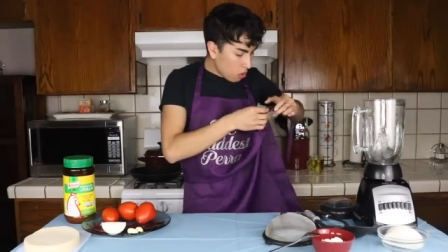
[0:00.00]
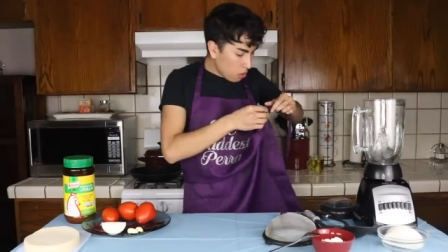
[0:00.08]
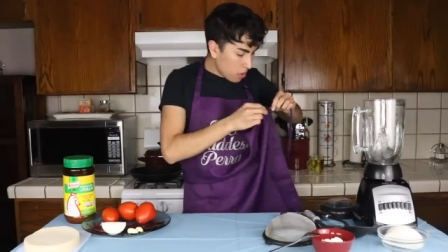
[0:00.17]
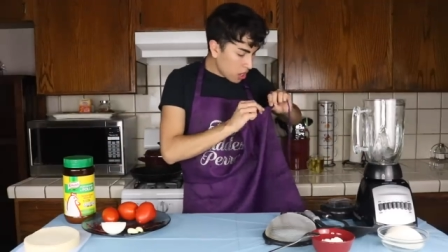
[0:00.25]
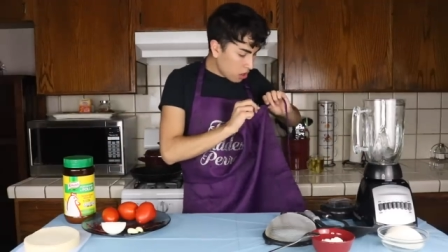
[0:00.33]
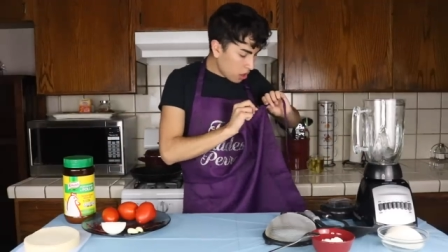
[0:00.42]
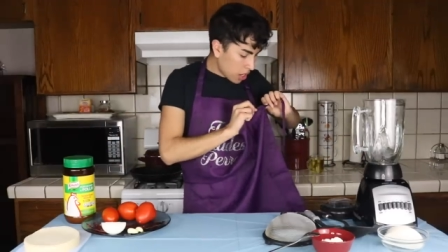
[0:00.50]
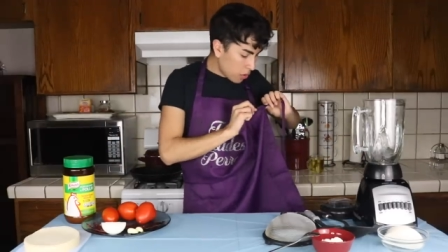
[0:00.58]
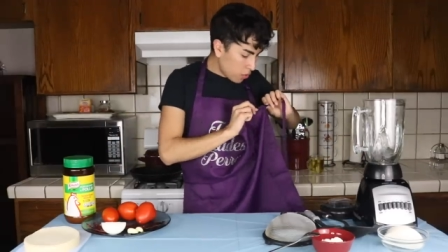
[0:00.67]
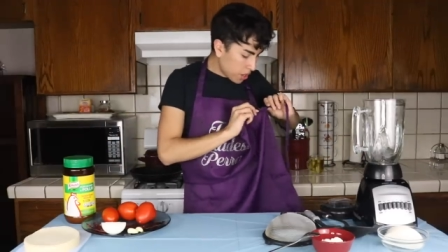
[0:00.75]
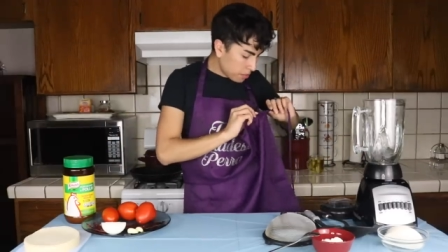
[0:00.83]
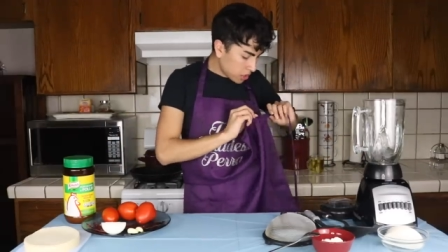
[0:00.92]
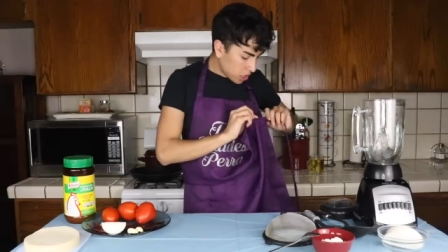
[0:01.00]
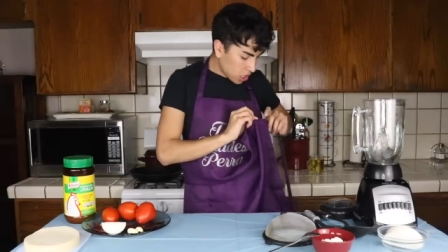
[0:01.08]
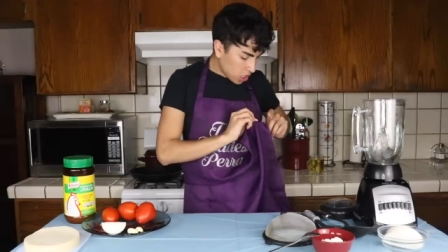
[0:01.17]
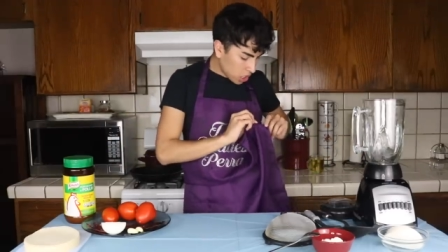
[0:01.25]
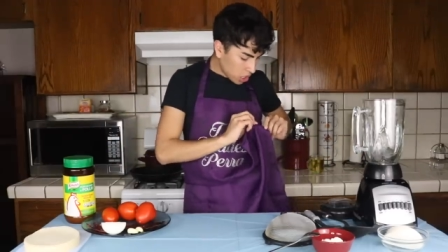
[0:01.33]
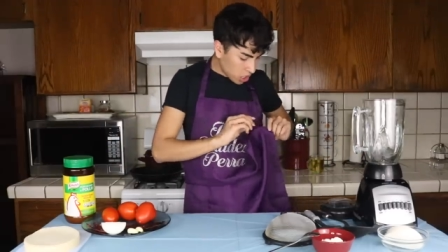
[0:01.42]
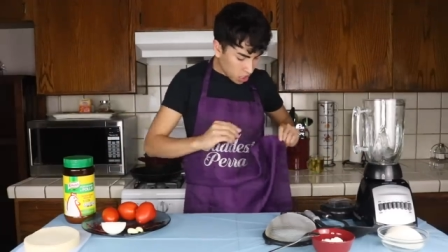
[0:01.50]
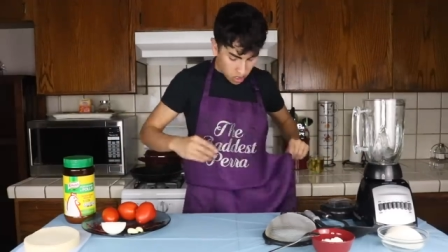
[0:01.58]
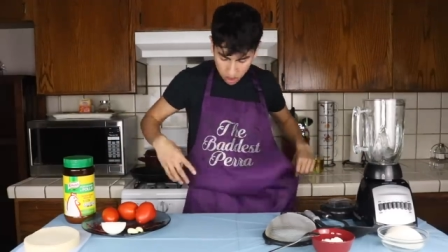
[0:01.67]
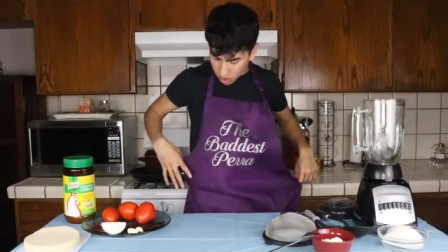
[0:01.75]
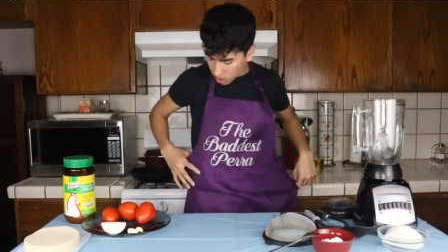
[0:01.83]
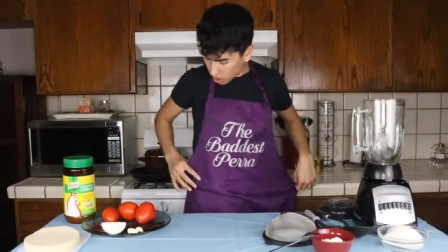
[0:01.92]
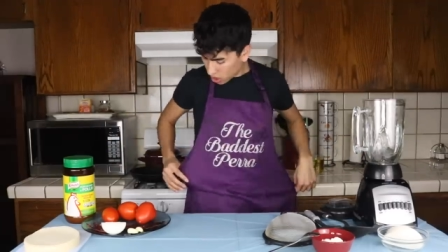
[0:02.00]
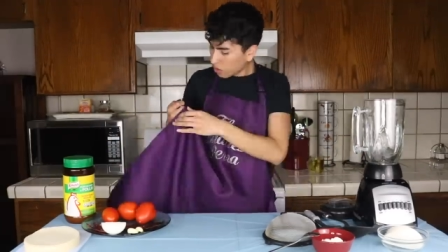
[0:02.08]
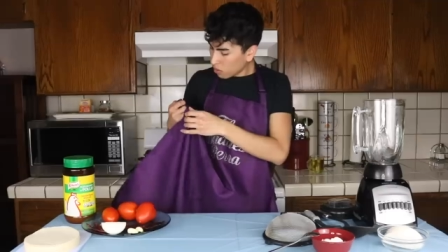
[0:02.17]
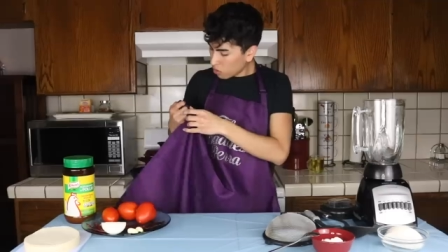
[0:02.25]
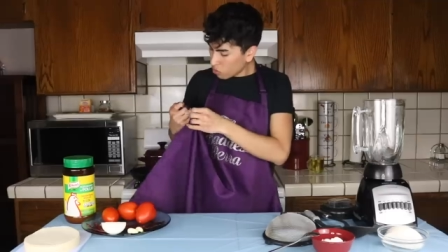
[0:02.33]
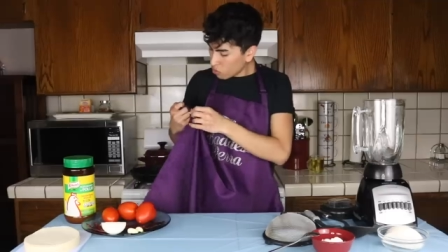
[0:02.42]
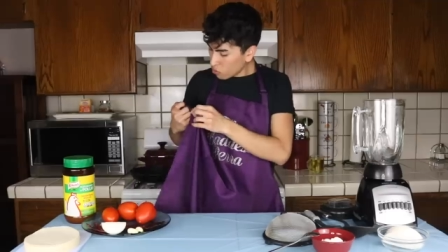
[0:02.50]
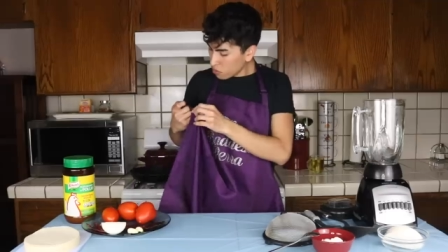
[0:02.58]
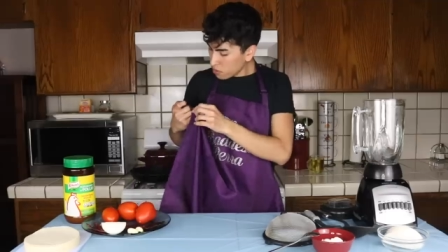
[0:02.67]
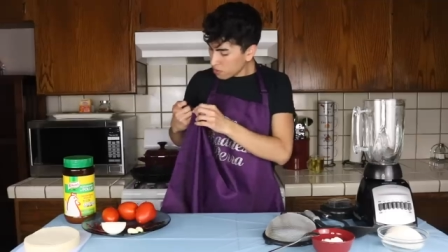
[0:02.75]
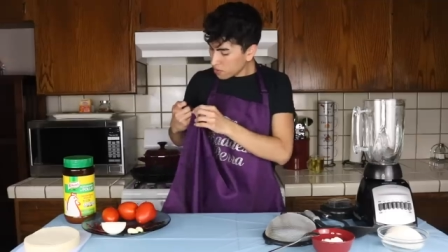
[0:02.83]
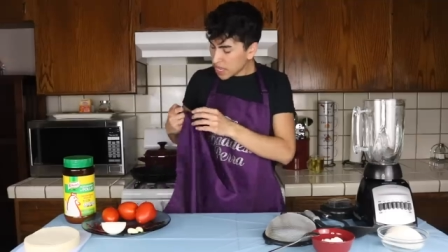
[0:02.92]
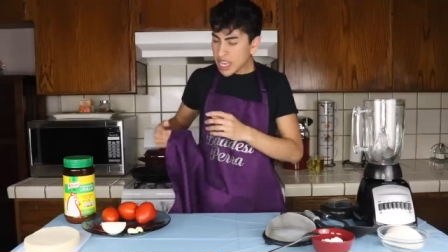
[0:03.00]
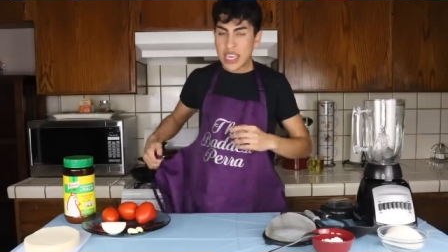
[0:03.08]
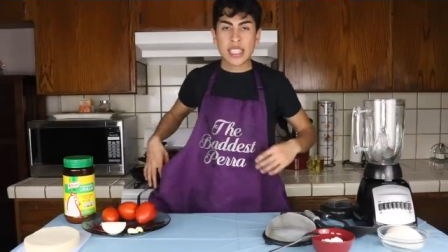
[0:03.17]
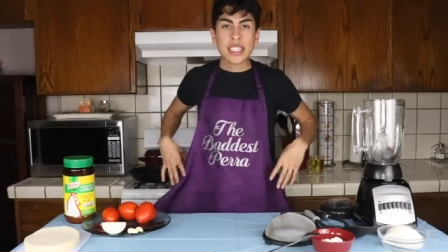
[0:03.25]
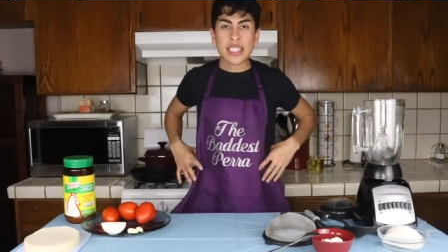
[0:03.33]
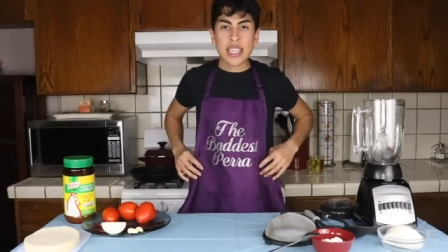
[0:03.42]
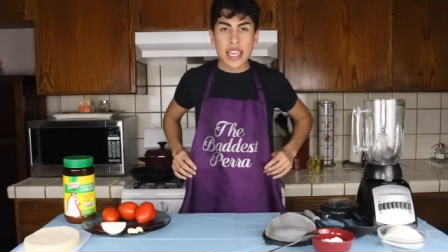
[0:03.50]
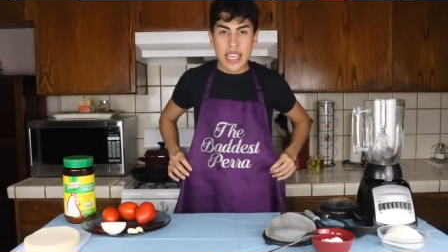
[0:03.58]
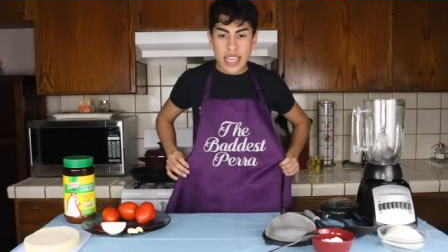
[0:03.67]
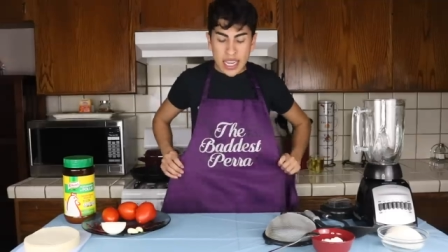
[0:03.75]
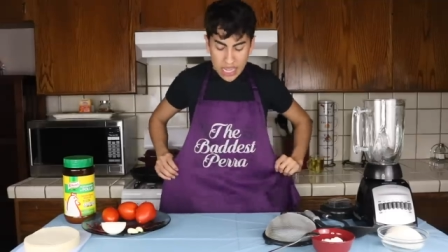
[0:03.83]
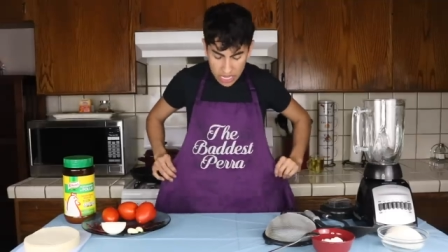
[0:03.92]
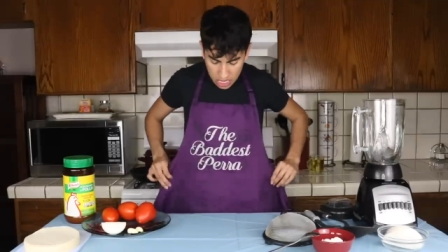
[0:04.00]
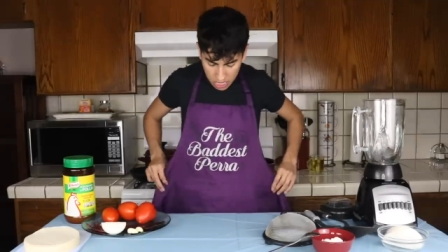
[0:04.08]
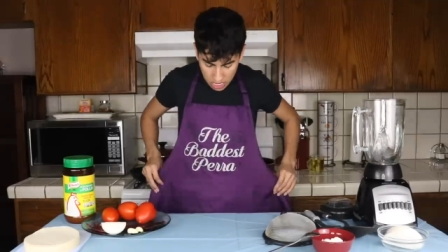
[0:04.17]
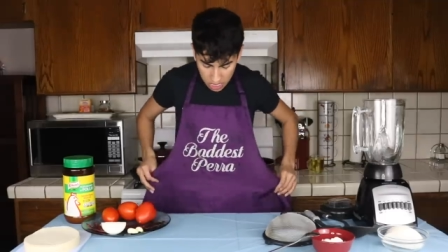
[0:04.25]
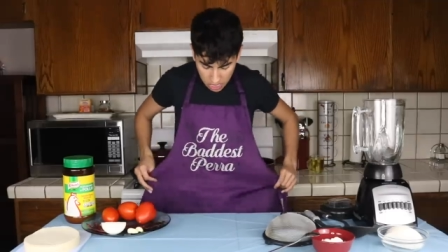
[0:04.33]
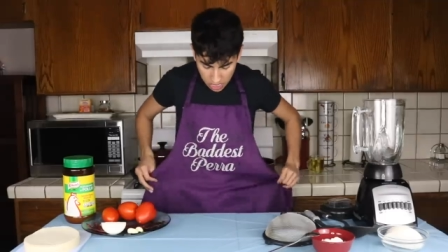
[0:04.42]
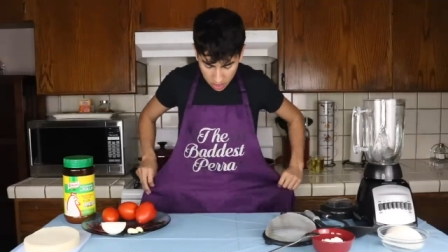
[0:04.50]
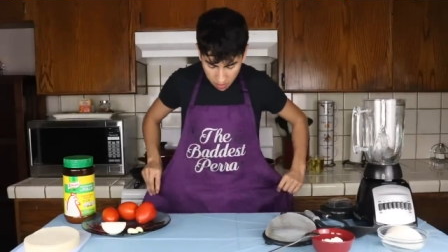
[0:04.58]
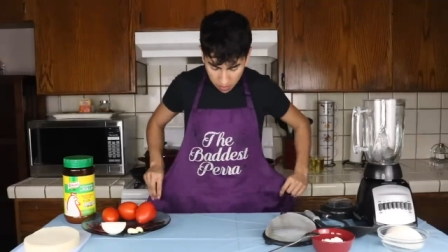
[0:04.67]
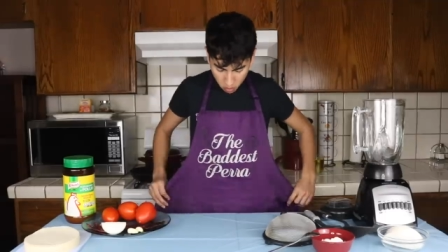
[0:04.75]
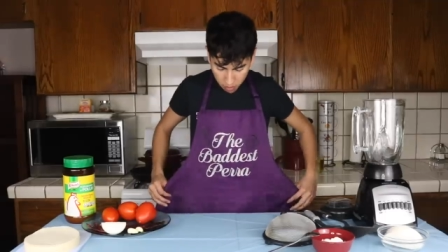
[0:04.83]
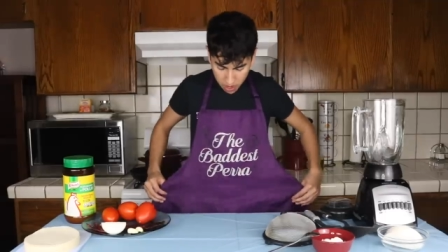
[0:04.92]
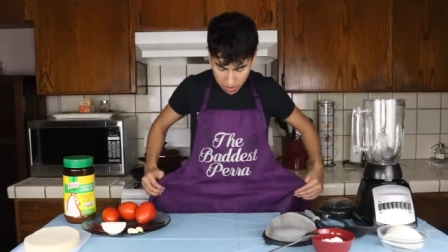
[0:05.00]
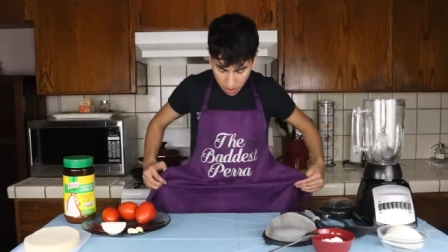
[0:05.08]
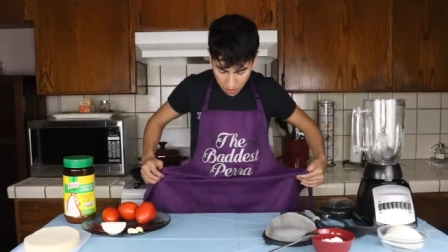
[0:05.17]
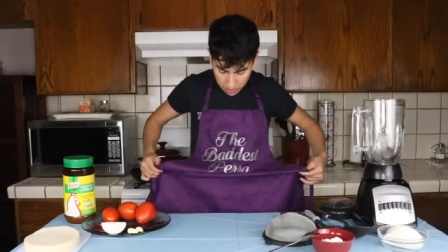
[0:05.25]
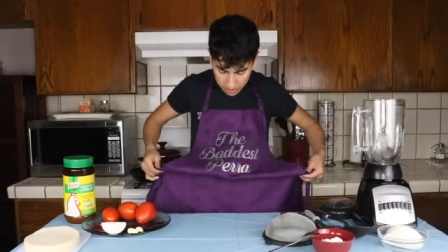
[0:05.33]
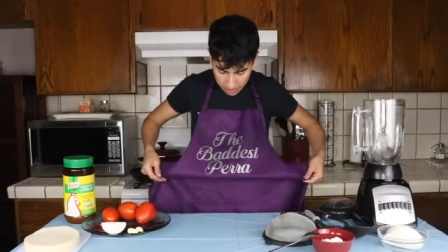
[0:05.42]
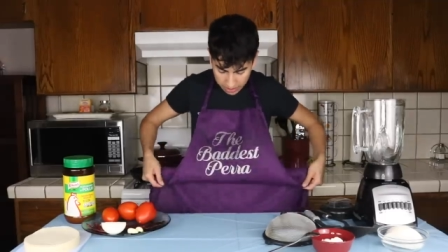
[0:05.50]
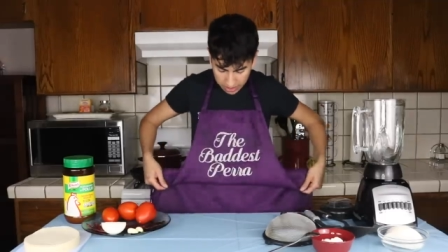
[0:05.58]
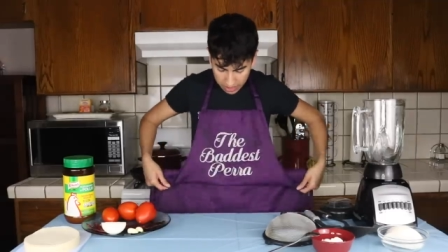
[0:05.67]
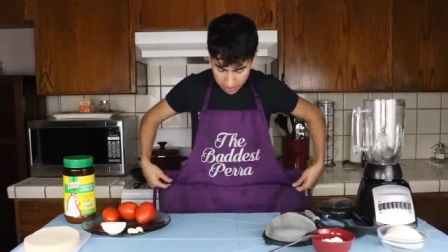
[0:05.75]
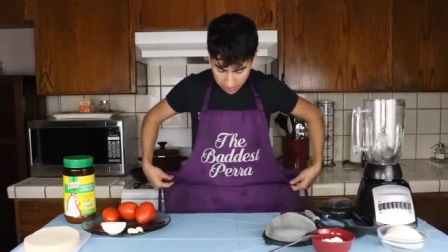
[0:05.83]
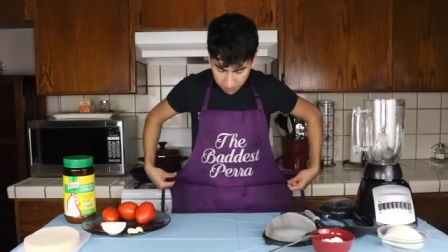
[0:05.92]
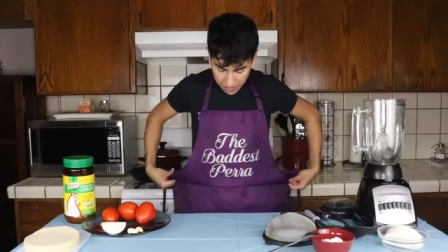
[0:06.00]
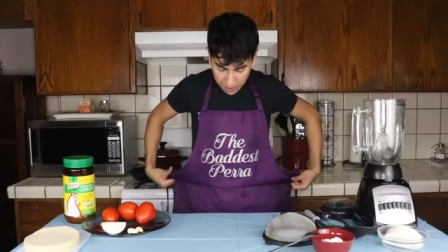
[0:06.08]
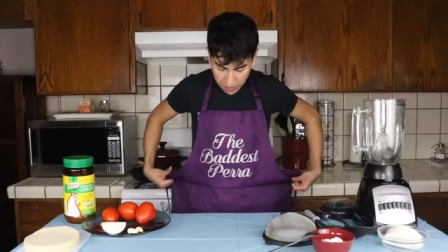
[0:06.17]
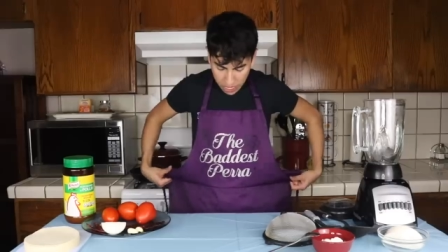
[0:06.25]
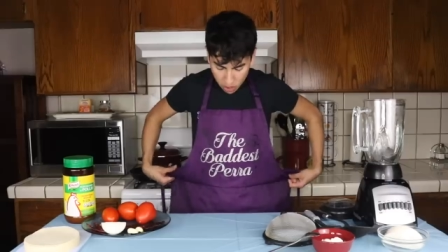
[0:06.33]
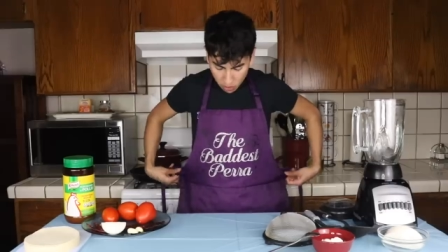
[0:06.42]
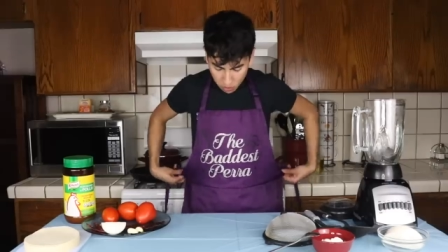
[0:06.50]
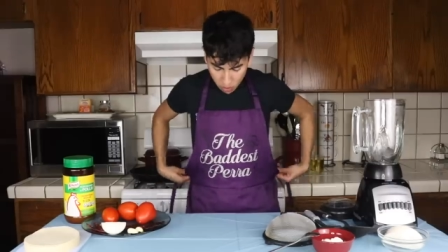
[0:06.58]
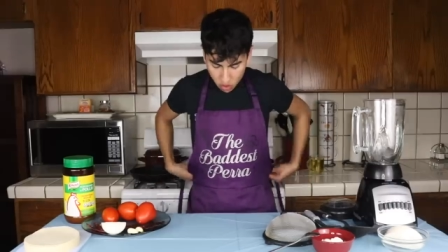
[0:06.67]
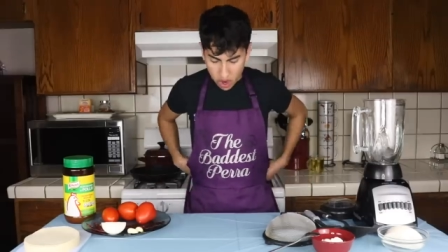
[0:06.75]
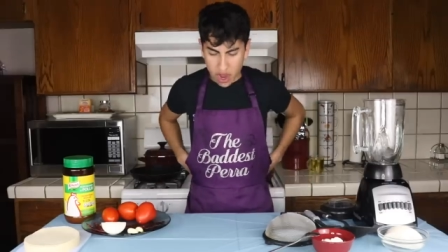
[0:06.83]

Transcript: Oh my god, I ripped it. Oh, me skinny. Or maybe I ripped it because it doesn't fit me no more.